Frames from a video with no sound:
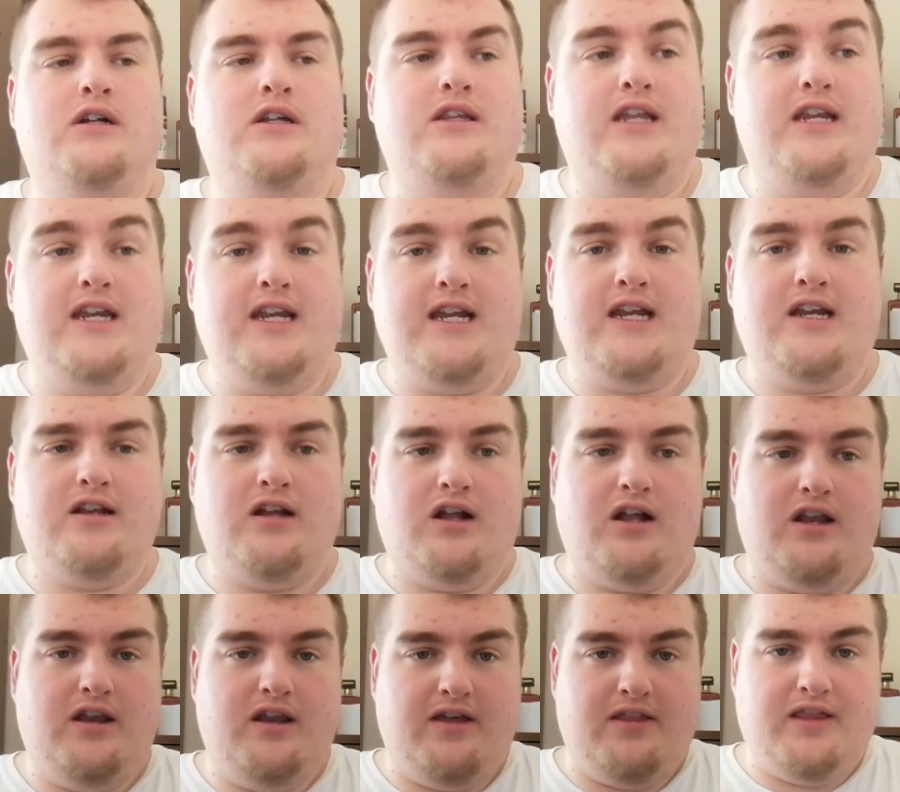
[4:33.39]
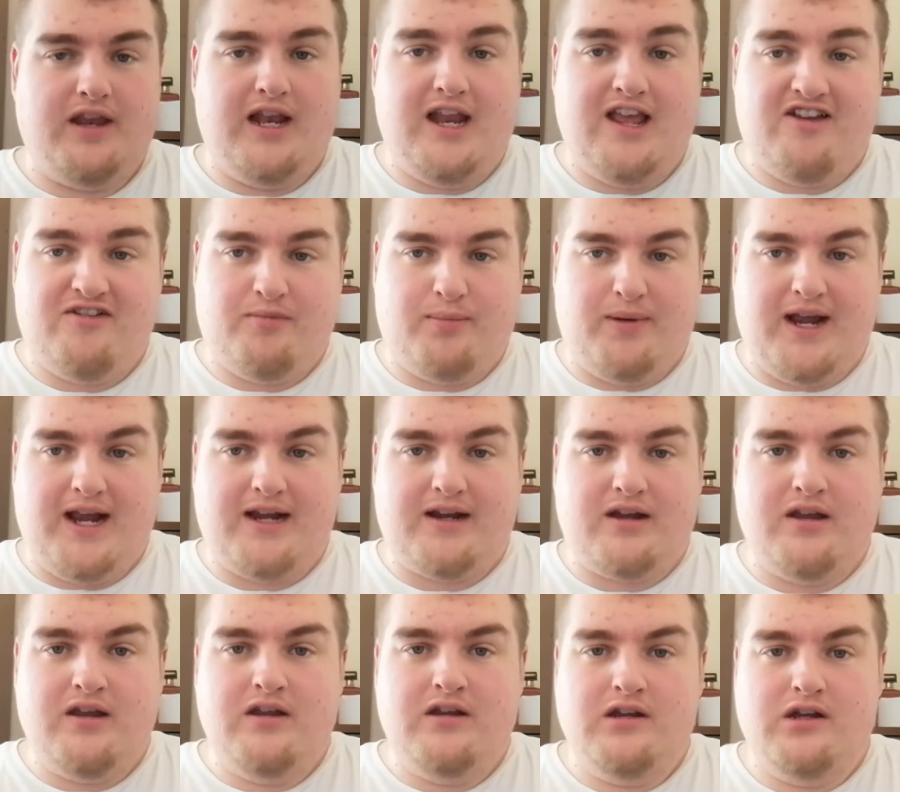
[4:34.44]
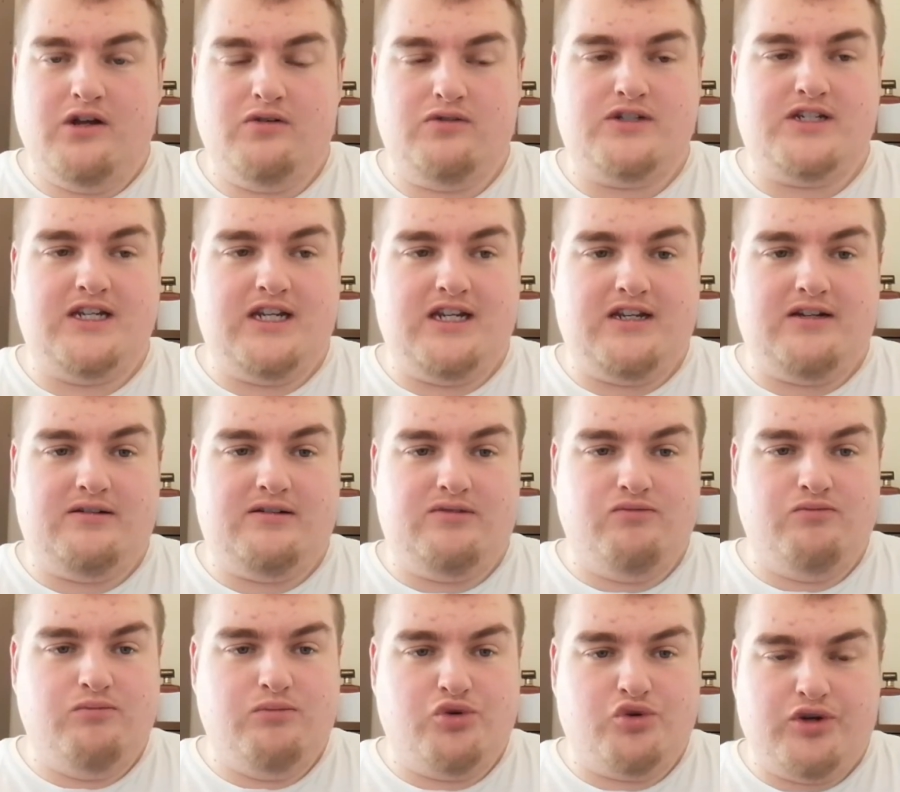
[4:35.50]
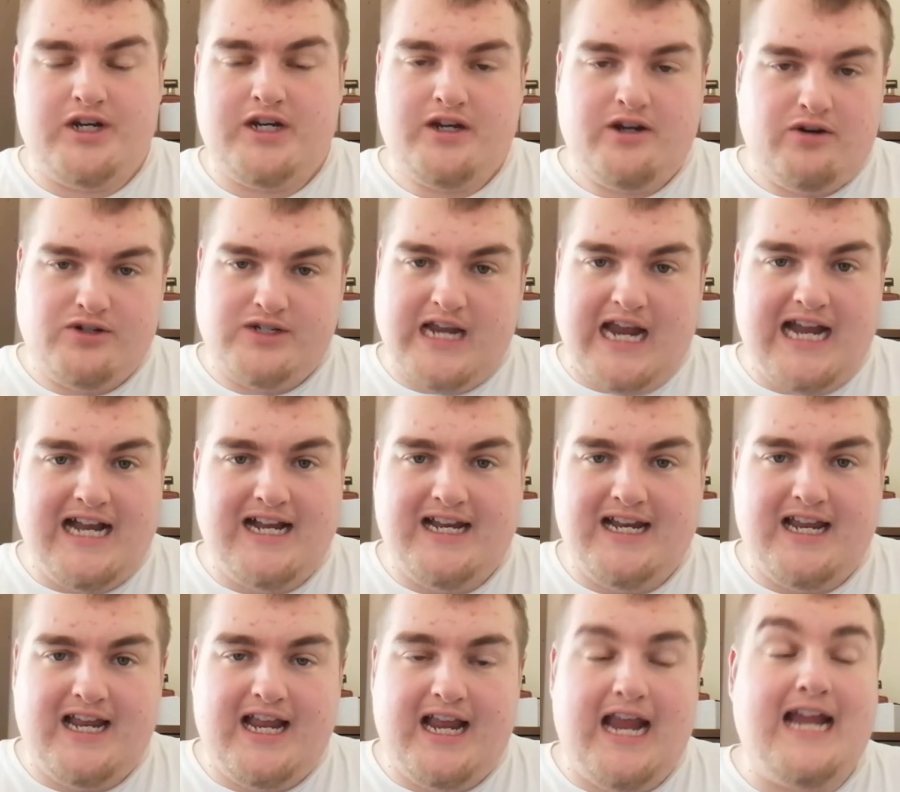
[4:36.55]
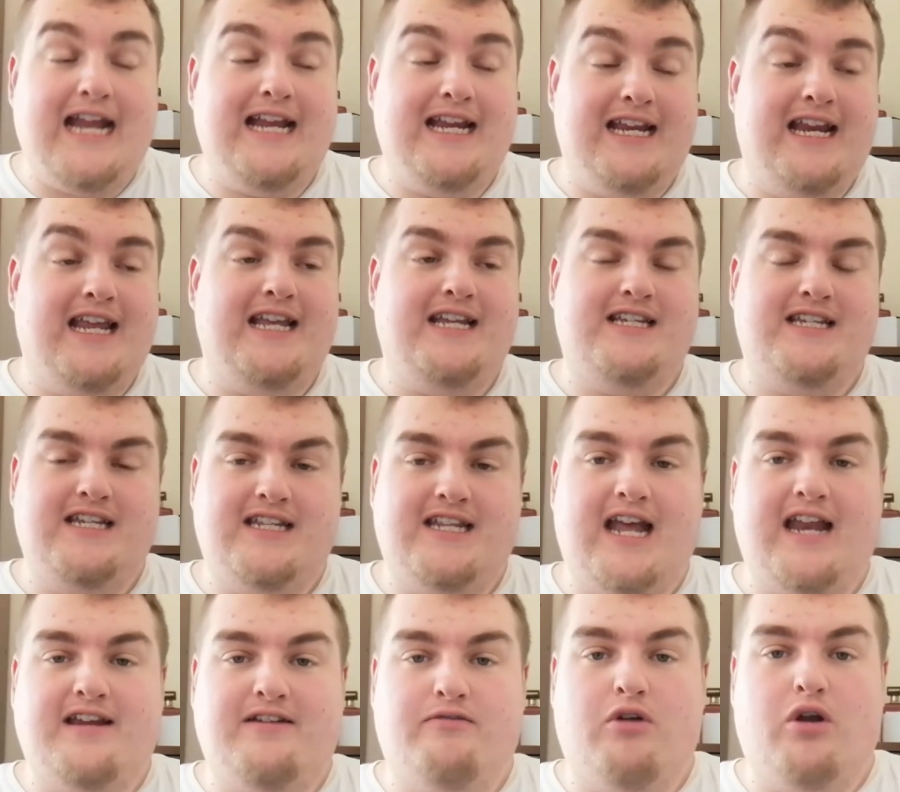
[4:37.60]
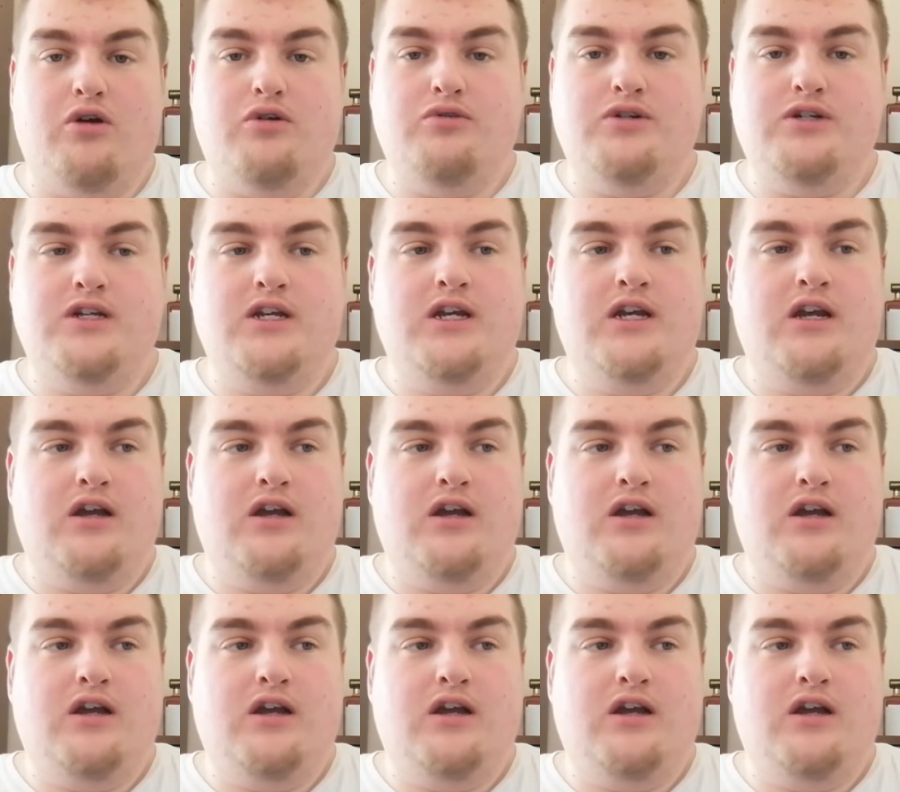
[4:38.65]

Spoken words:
They need another left back. Obviously, Mourinho's alienated Danny Rose.